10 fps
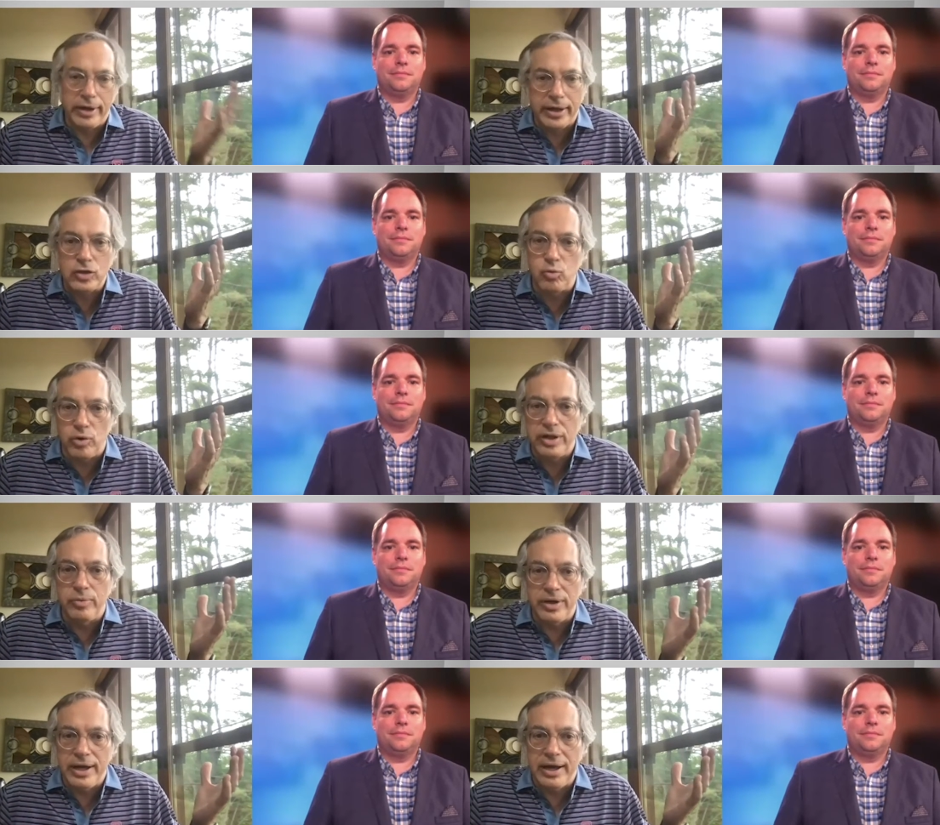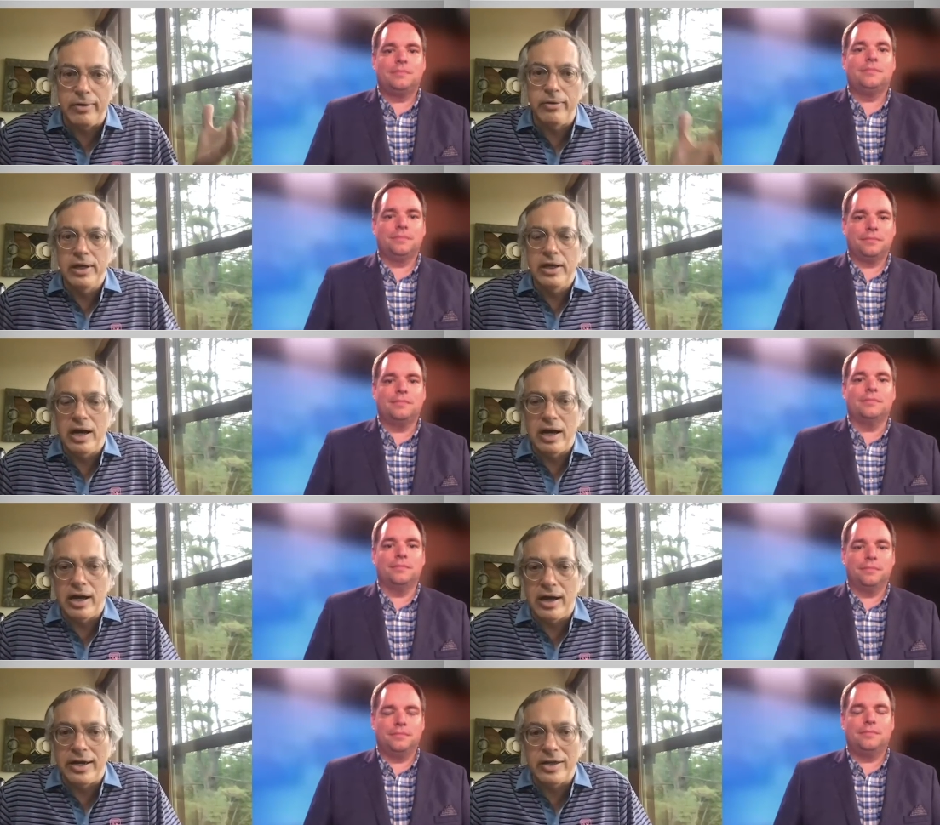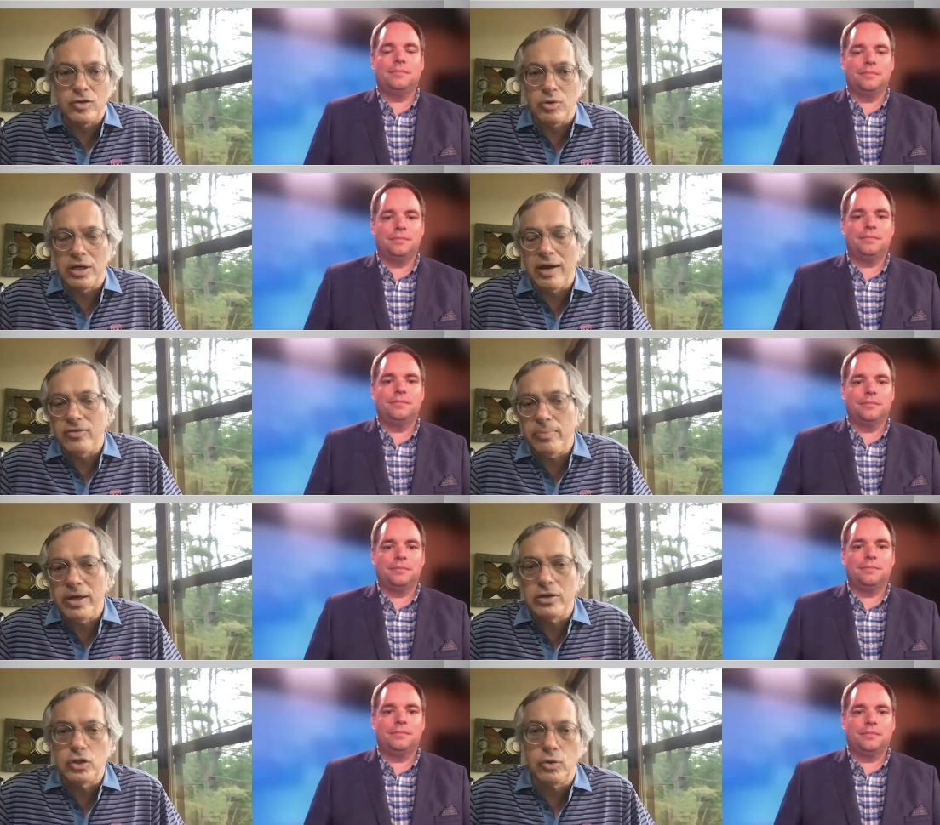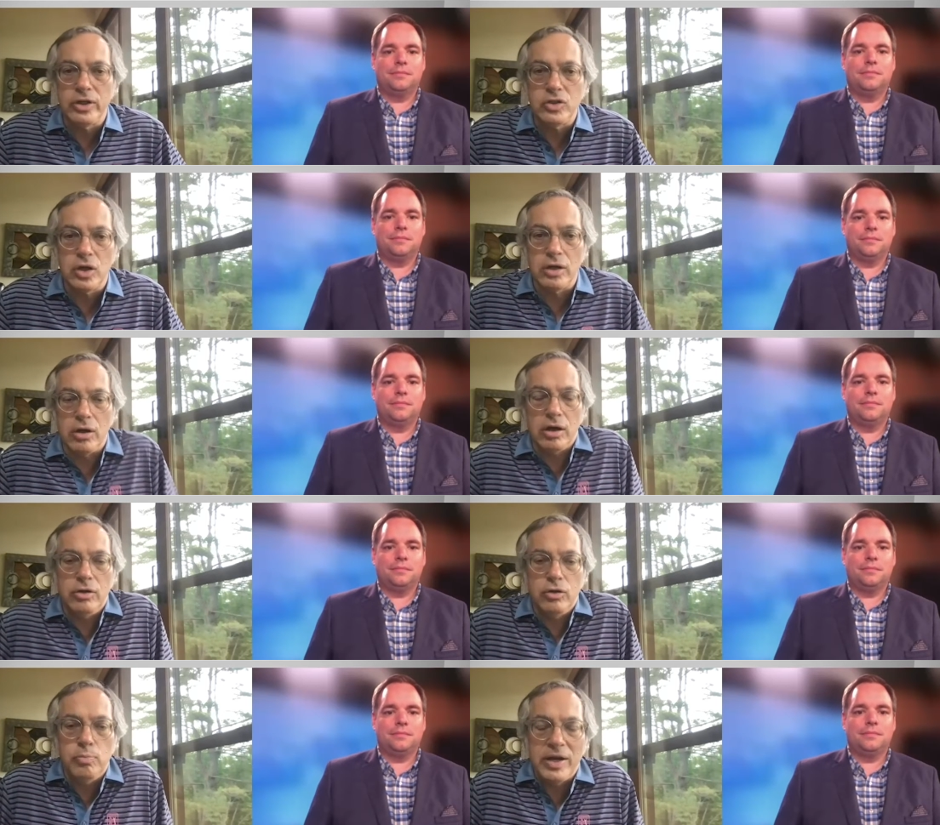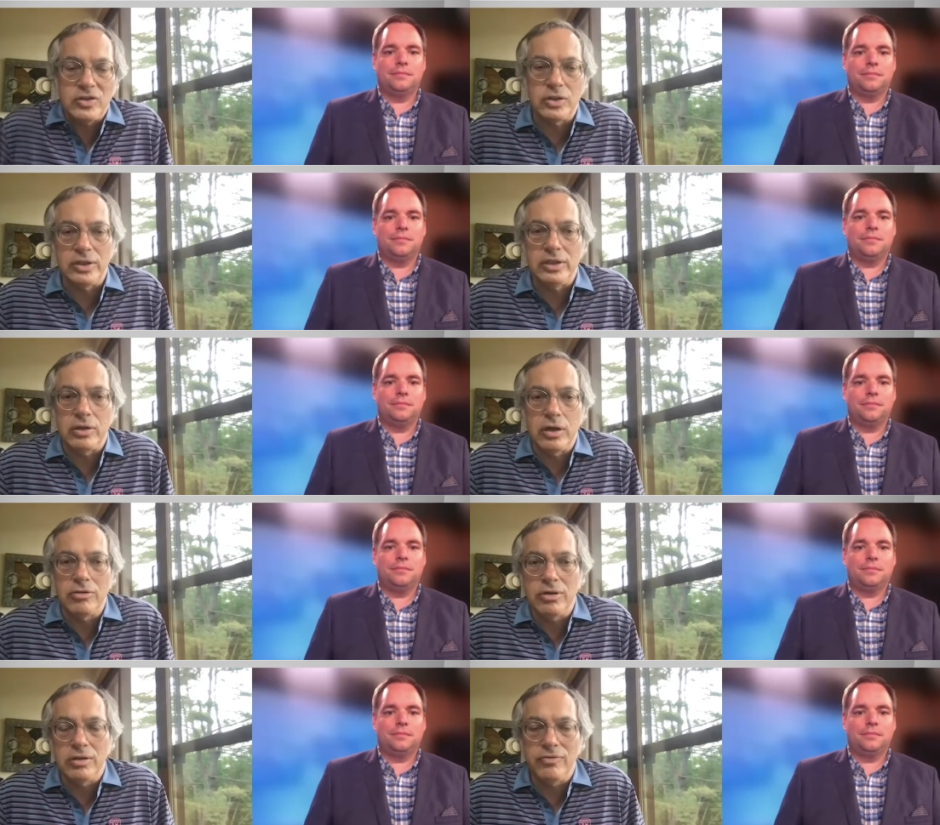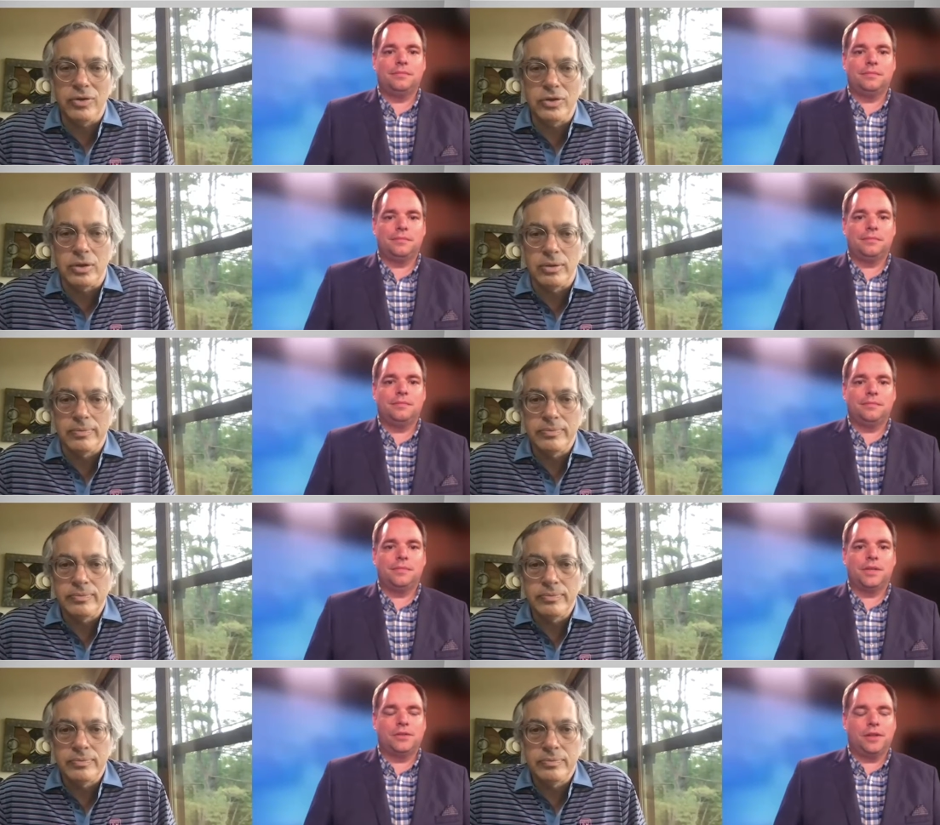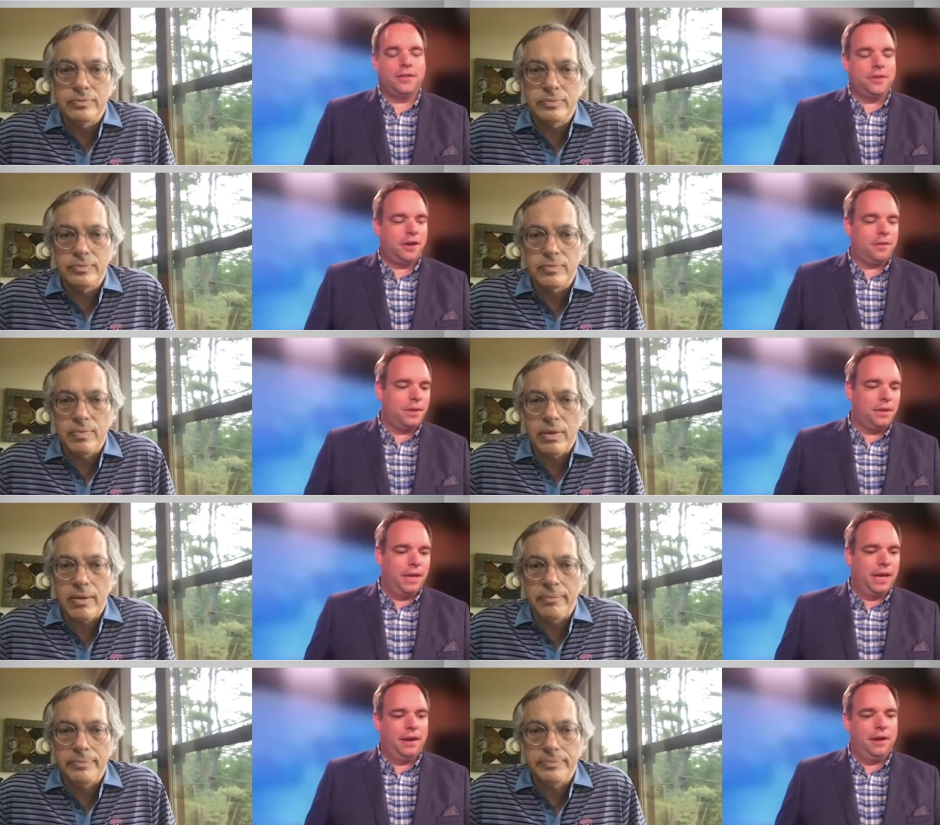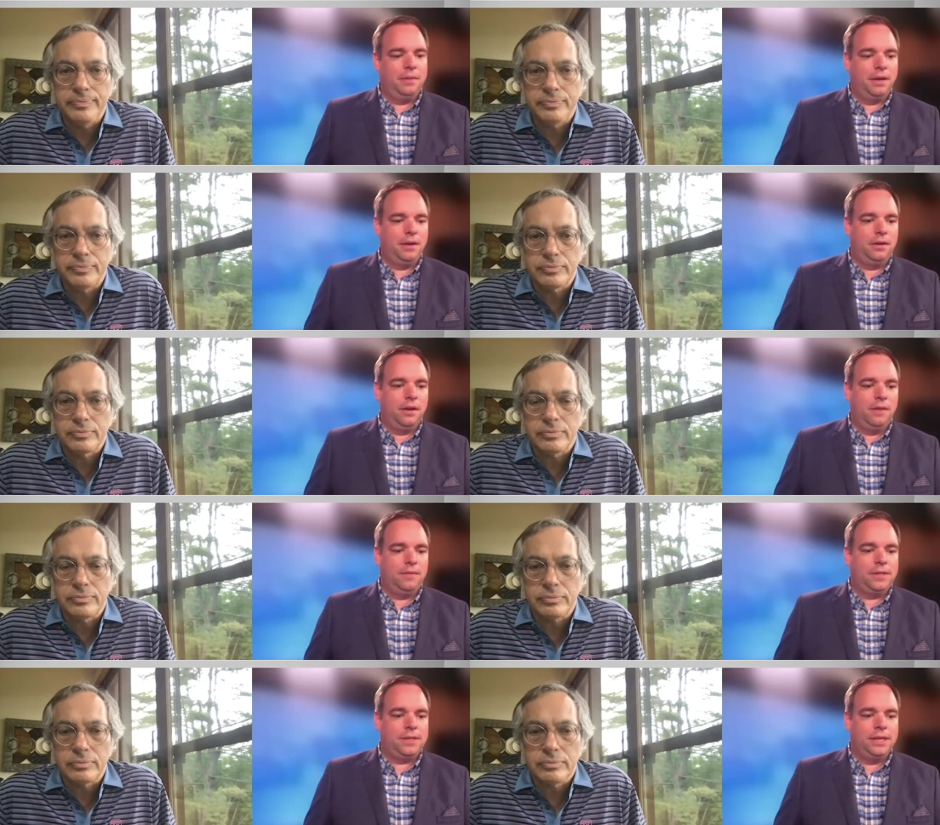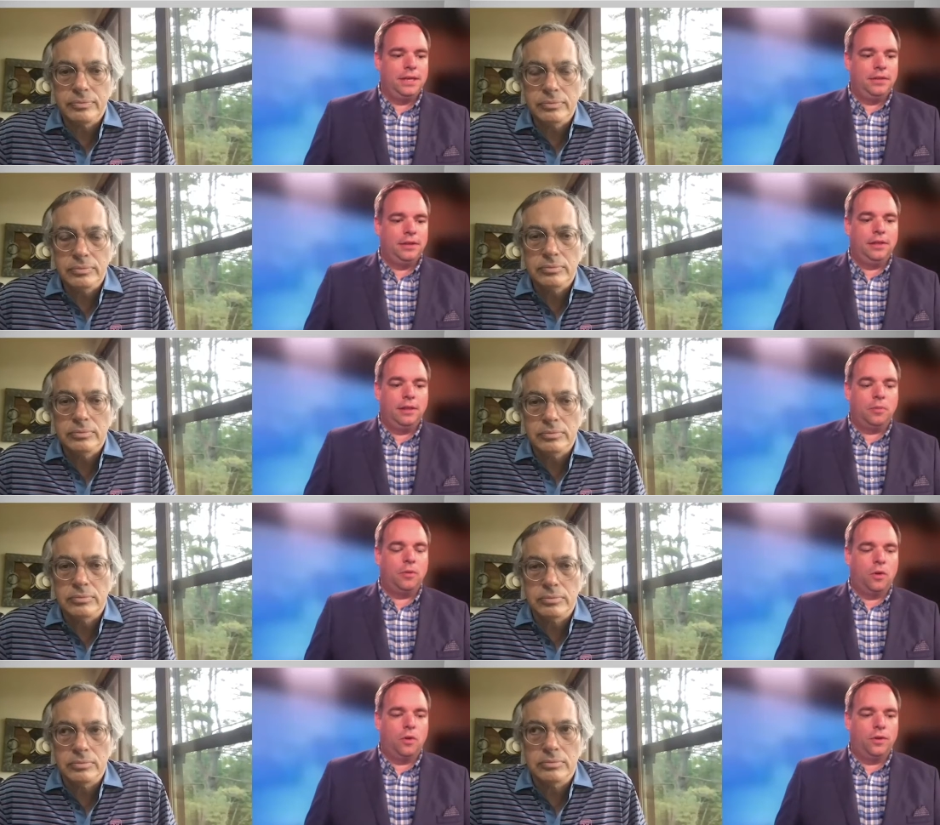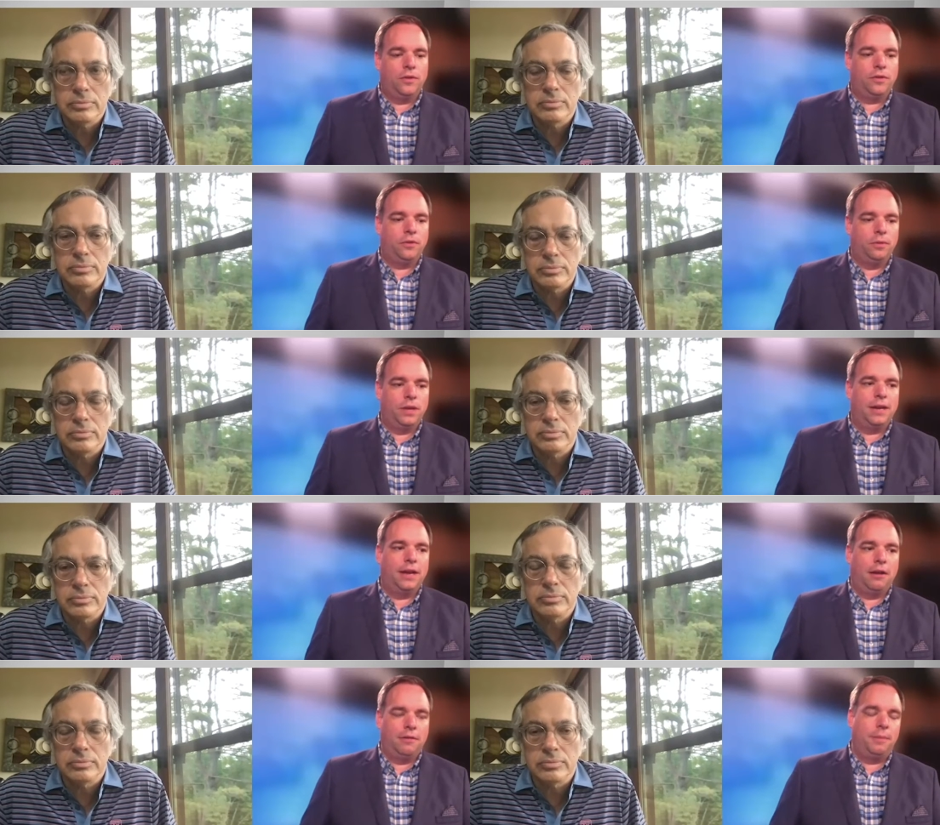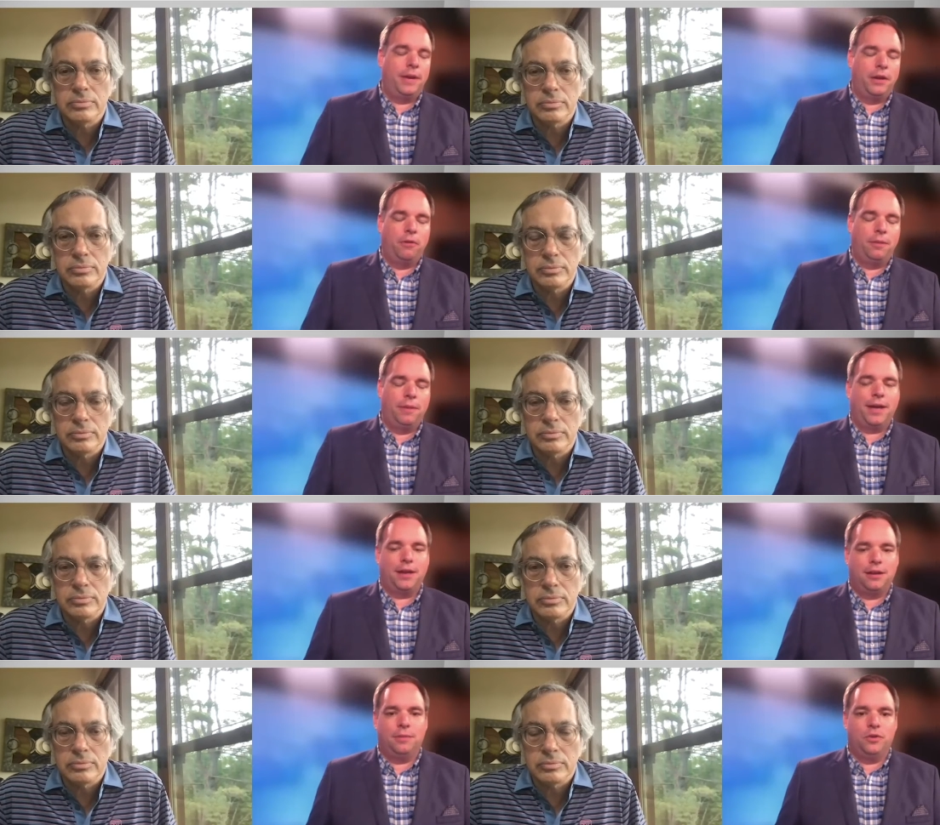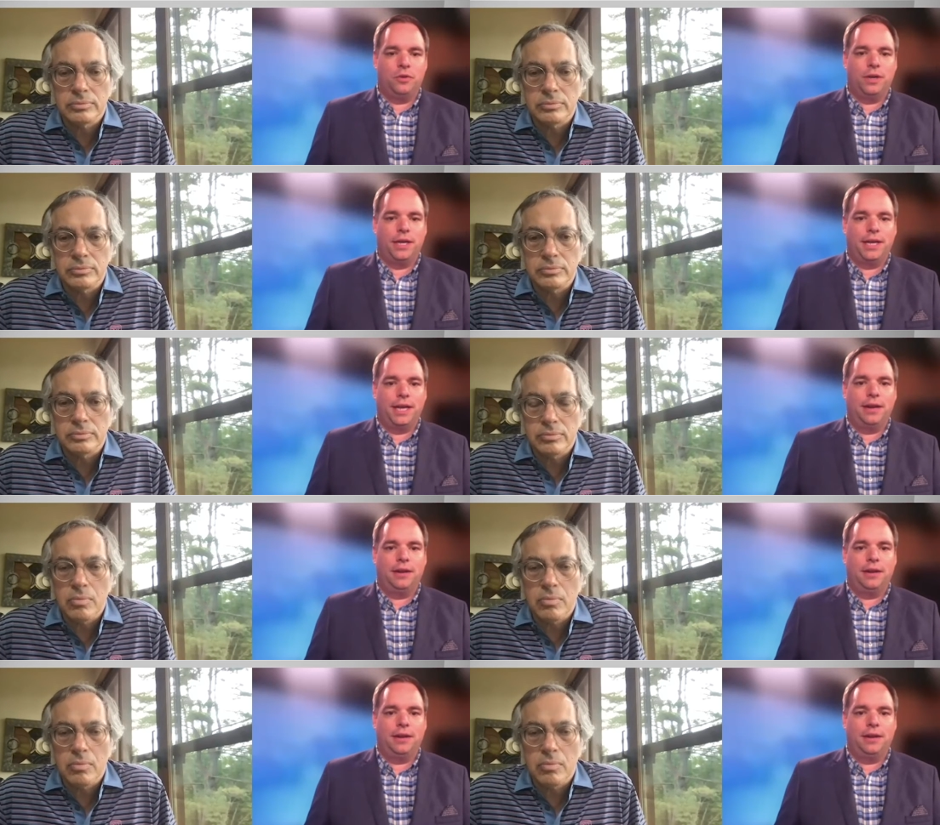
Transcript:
Speaker 1: i guess we're into it now mm-hmm. uh, i guess we're going to have to make a choice on on who best to lead the country in the future
Speaker 2: so let's talk about that. I mean, obviously, the liberal goal is to get out of the minority back into the majority again